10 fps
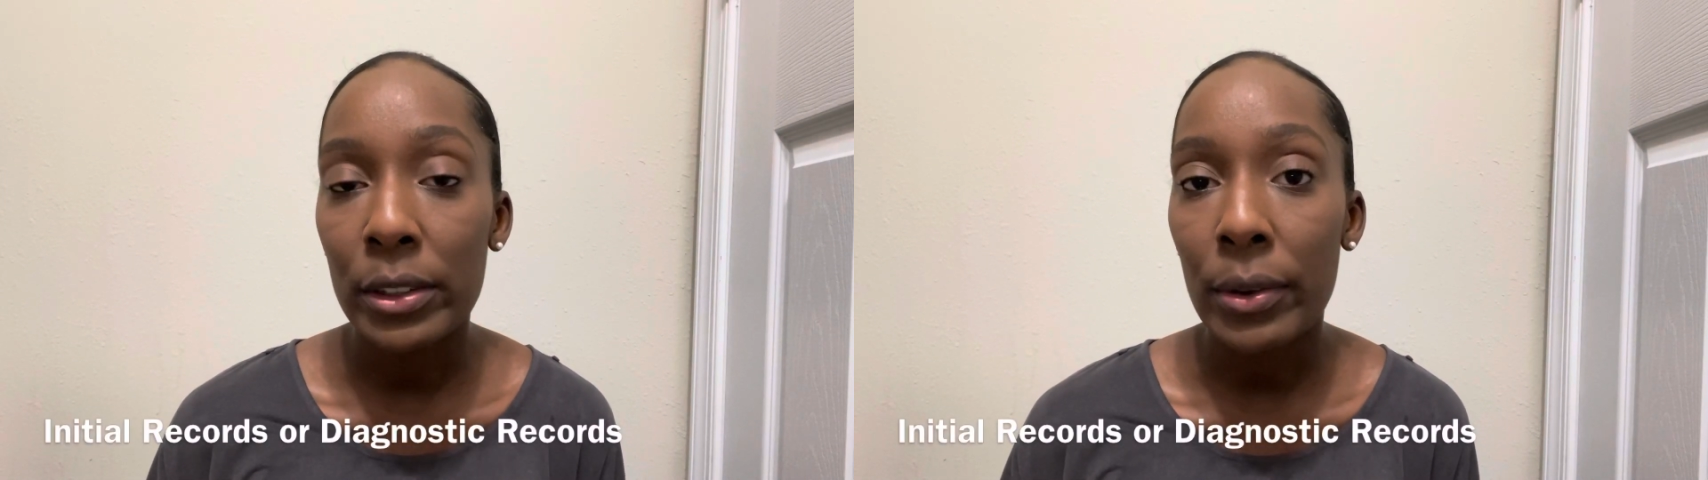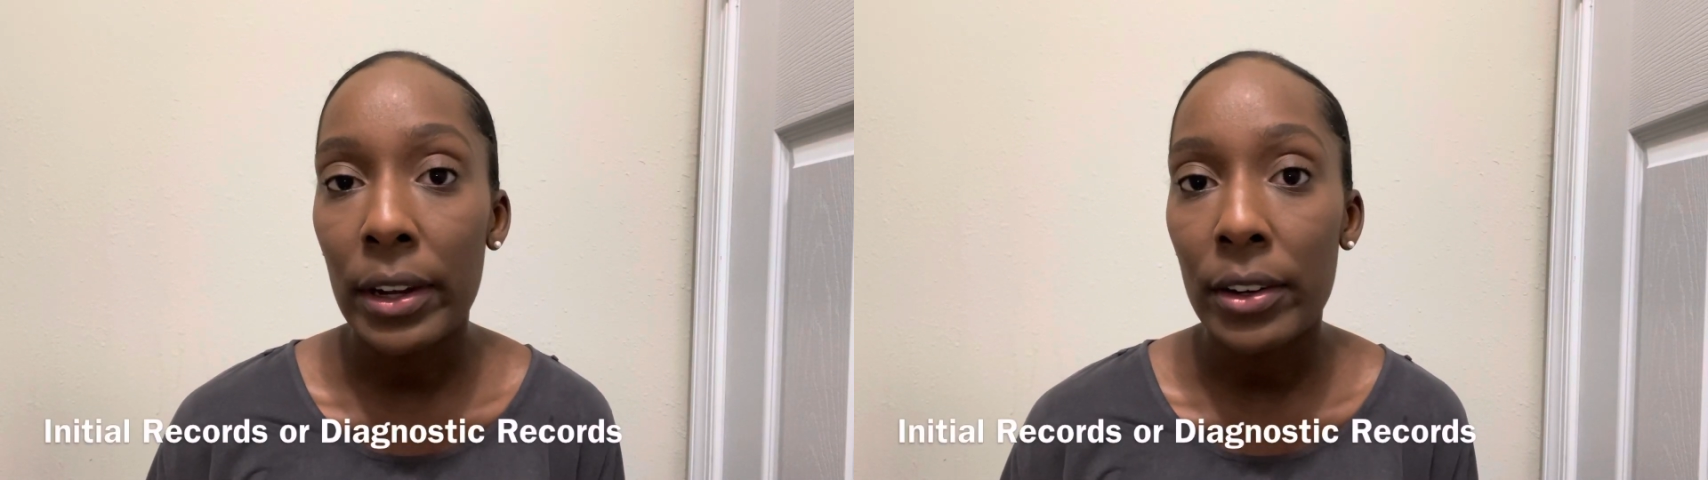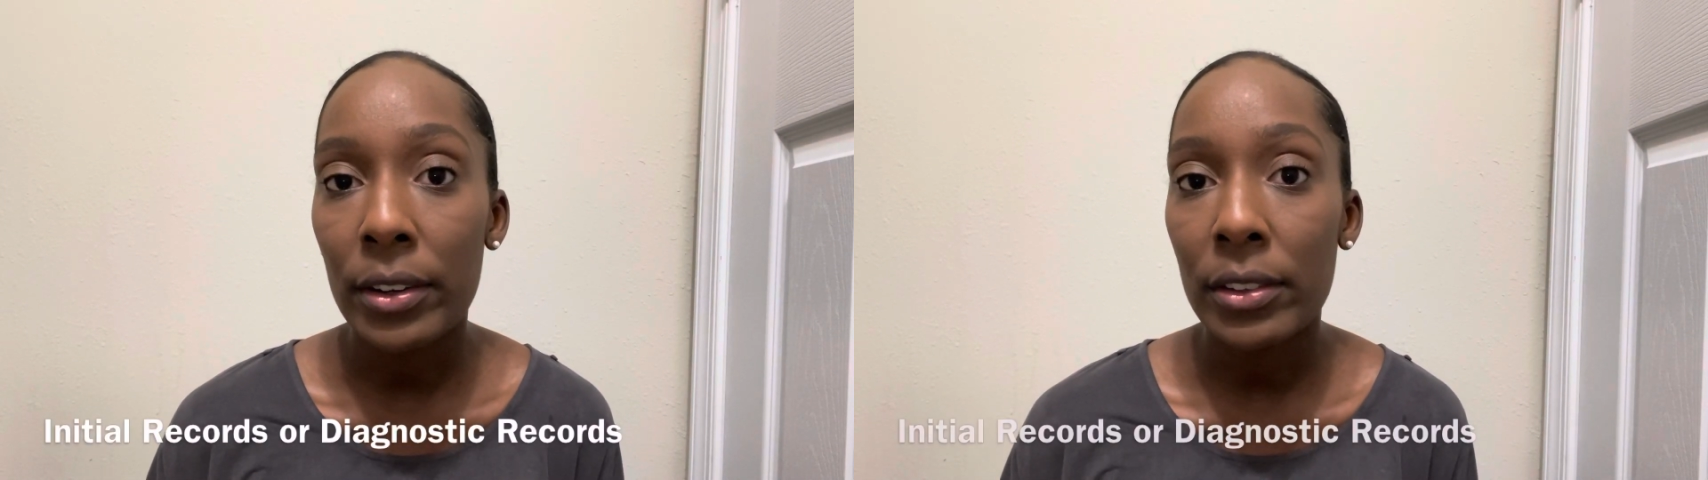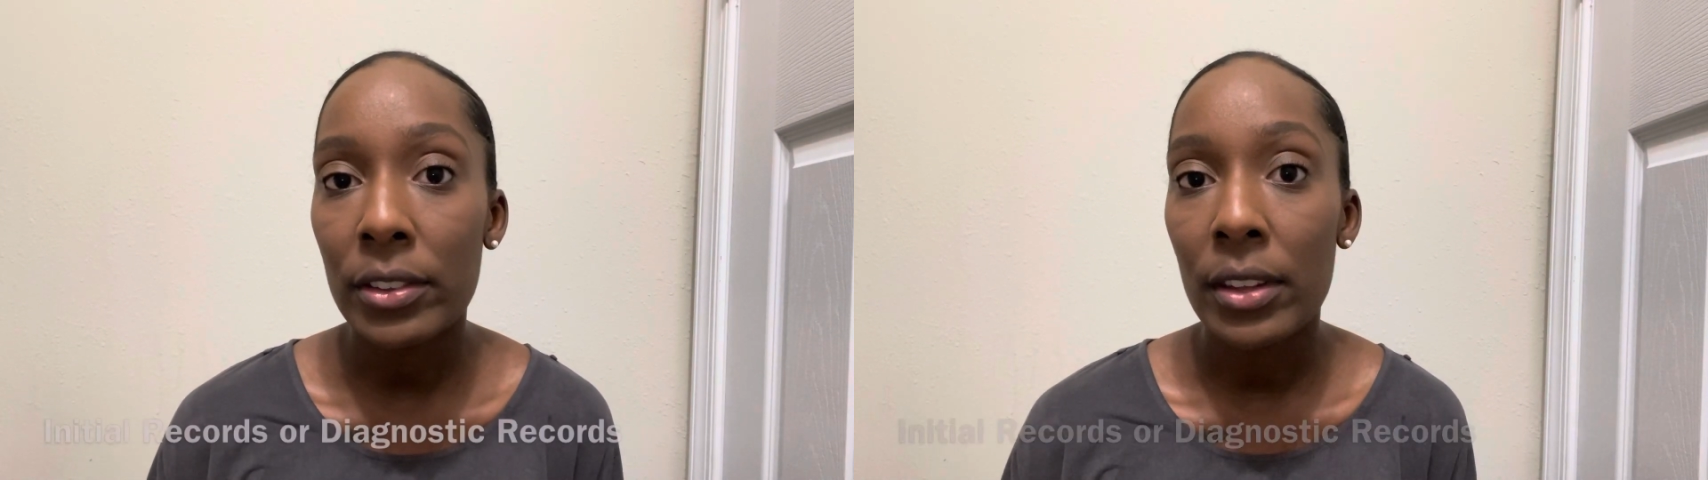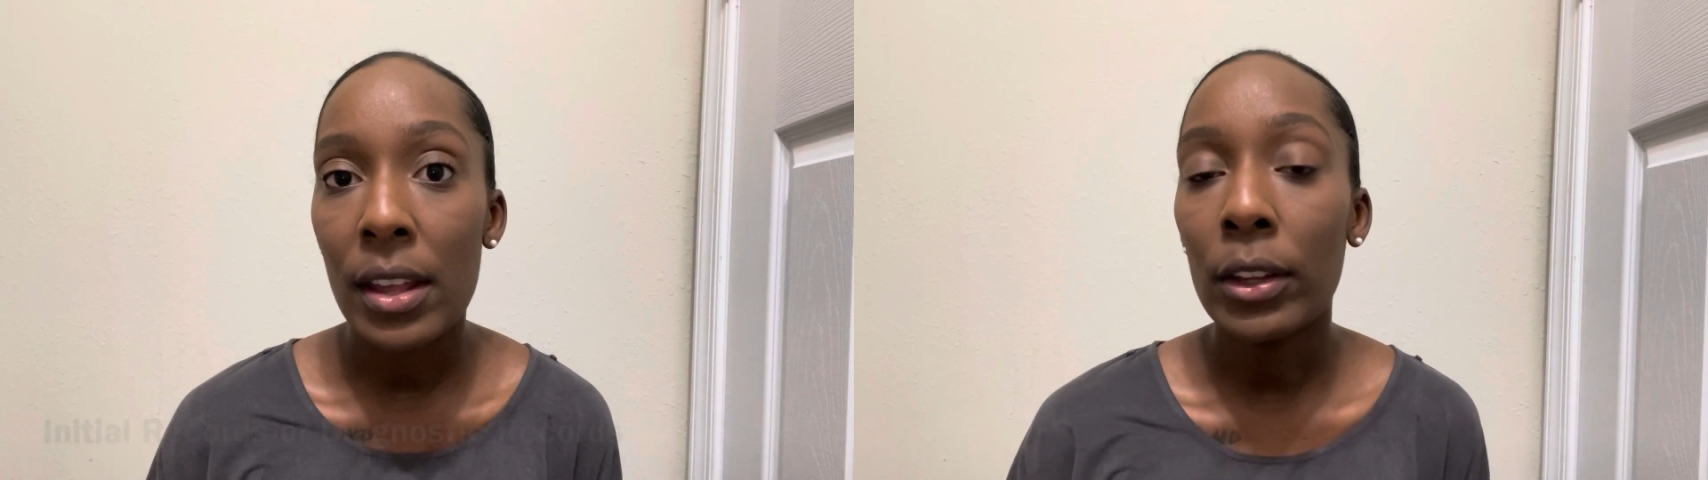
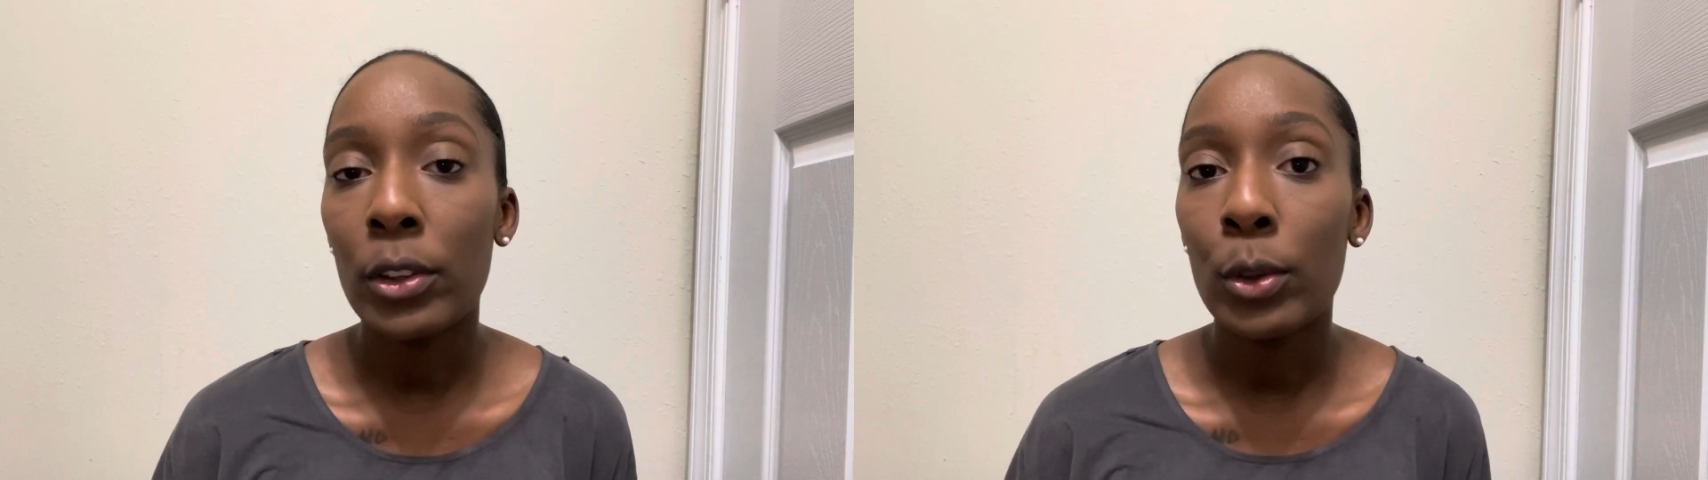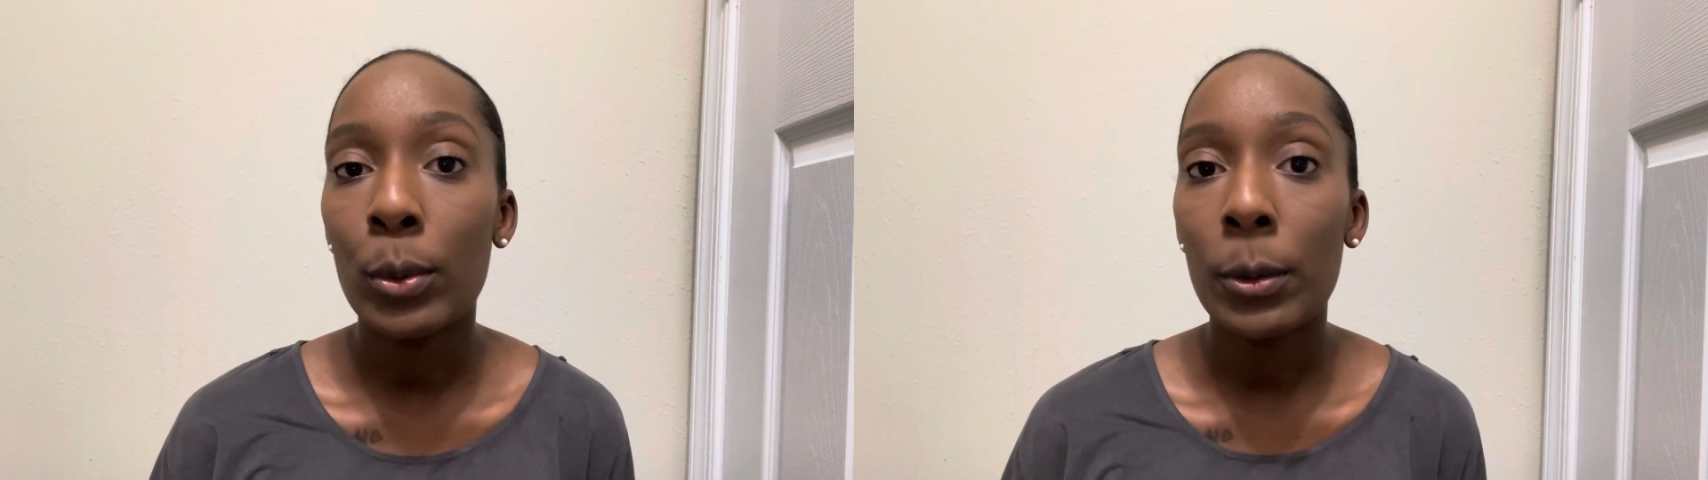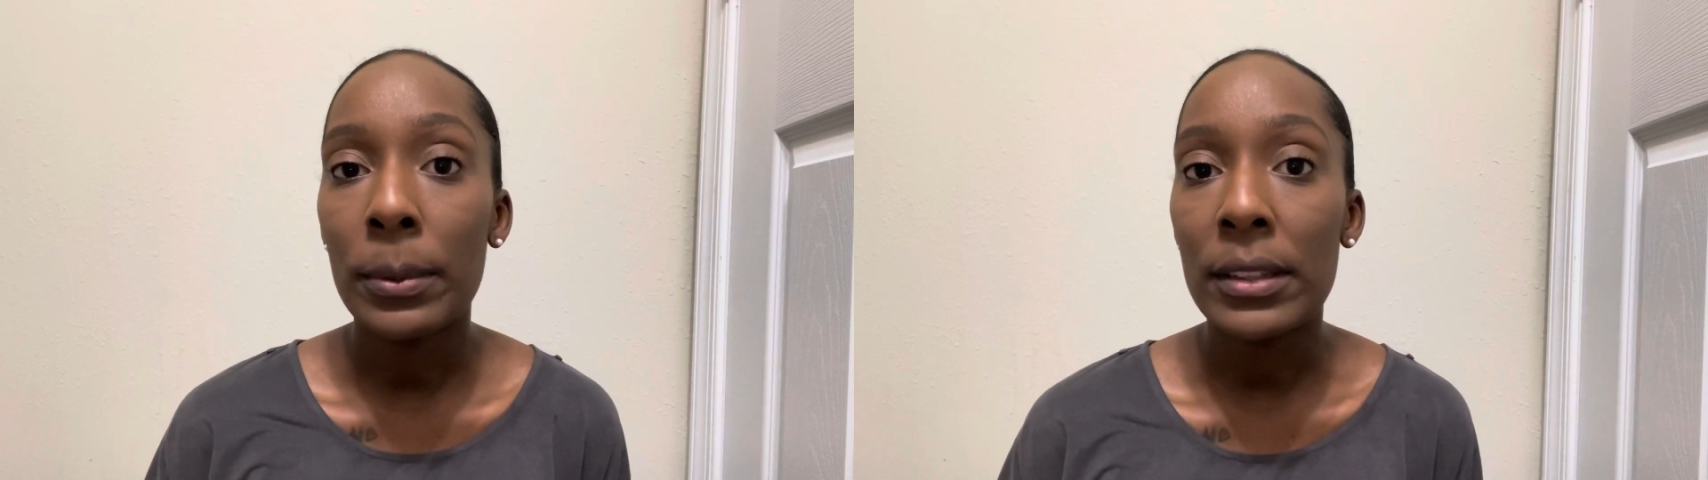records, you will be